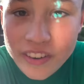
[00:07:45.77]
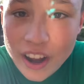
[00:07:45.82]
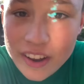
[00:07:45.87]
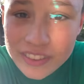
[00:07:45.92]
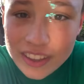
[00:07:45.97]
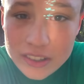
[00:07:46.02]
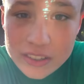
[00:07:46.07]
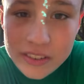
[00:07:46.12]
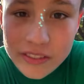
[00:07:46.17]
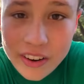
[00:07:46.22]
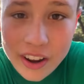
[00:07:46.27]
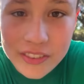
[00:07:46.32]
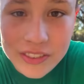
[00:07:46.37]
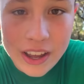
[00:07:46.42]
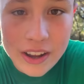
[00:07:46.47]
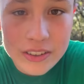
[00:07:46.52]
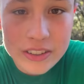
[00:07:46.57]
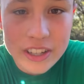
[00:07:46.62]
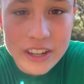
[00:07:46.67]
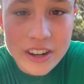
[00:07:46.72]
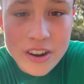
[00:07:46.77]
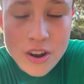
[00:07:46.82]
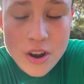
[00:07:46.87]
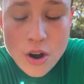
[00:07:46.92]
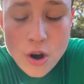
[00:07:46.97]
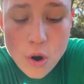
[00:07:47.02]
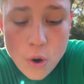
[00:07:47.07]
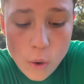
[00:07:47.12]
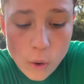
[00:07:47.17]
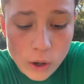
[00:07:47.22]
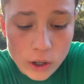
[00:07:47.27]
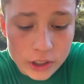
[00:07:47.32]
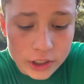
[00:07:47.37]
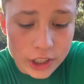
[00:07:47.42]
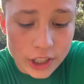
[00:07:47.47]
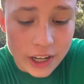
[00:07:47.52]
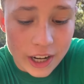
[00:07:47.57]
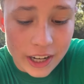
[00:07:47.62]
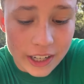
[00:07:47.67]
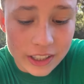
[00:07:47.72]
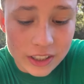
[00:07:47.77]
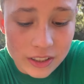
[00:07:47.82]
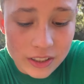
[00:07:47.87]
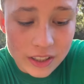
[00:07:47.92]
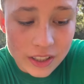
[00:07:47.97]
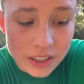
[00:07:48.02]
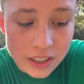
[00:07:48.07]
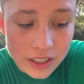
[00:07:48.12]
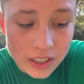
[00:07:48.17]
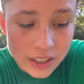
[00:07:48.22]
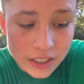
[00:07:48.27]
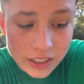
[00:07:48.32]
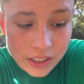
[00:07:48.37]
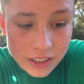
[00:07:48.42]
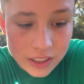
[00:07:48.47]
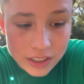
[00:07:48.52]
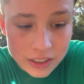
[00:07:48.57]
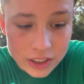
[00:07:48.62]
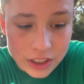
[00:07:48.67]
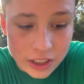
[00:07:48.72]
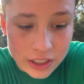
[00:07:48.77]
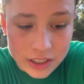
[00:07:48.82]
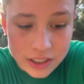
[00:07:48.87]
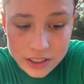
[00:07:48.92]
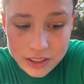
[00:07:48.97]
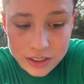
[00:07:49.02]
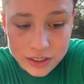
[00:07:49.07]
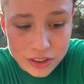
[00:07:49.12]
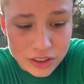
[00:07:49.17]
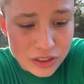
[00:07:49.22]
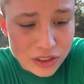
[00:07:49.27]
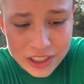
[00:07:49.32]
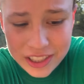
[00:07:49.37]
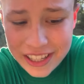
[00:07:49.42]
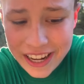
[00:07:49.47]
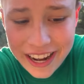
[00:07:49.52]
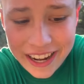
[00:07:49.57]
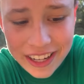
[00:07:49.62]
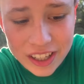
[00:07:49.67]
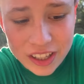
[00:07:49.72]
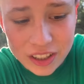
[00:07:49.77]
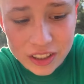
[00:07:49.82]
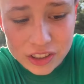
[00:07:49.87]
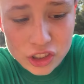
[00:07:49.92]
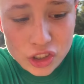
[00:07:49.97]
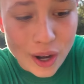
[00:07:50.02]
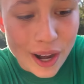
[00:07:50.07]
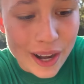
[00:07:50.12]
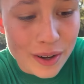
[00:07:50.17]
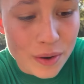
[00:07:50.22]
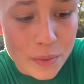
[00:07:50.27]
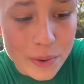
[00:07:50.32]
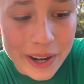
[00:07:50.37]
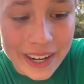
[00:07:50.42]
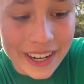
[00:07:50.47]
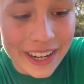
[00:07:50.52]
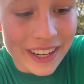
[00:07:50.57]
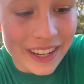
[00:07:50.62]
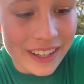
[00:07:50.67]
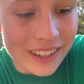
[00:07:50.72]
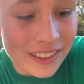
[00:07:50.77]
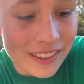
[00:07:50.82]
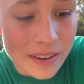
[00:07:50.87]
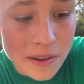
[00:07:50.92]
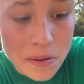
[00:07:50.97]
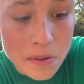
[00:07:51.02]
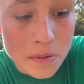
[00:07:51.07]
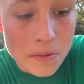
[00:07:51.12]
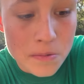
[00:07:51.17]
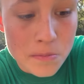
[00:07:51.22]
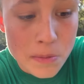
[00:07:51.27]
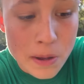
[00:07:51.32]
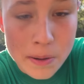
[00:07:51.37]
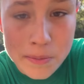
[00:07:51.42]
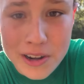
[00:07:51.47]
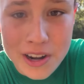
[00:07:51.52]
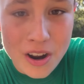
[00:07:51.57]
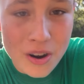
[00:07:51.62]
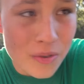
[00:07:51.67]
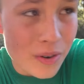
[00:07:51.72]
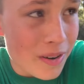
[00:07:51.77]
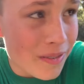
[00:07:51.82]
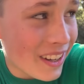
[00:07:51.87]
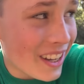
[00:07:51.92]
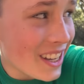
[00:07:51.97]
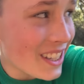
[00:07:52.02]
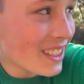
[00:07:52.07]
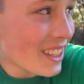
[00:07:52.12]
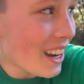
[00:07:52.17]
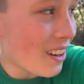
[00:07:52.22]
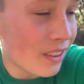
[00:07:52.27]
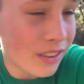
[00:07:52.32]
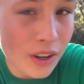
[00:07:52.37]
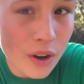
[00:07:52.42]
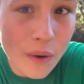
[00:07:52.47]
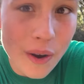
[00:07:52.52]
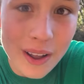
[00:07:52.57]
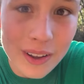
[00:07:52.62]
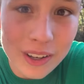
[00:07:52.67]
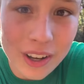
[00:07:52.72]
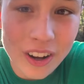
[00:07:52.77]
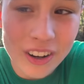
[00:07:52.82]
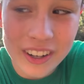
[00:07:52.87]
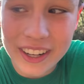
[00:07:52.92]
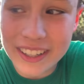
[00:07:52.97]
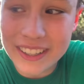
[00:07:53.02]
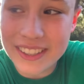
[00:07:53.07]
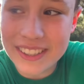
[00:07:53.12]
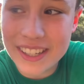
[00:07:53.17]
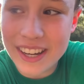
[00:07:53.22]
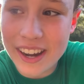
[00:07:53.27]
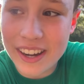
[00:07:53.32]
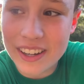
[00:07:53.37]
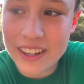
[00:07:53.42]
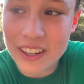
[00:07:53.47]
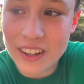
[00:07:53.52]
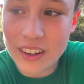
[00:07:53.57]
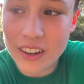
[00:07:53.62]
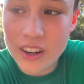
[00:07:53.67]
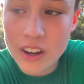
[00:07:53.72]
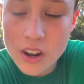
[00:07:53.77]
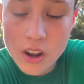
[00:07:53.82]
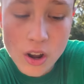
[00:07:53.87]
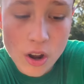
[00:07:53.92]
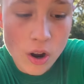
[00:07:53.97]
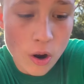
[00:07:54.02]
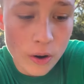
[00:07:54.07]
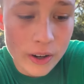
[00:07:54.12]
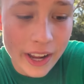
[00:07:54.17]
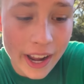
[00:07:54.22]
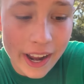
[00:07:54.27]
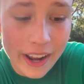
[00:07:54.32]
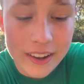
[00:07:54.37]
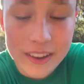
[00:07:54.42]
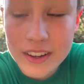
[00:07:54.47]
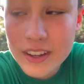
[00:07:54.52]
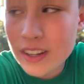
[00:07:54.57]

5,000, 5,000, or should I just stay here, try to win it, and maybe not win because I don't know how long I can stay in here. Okay,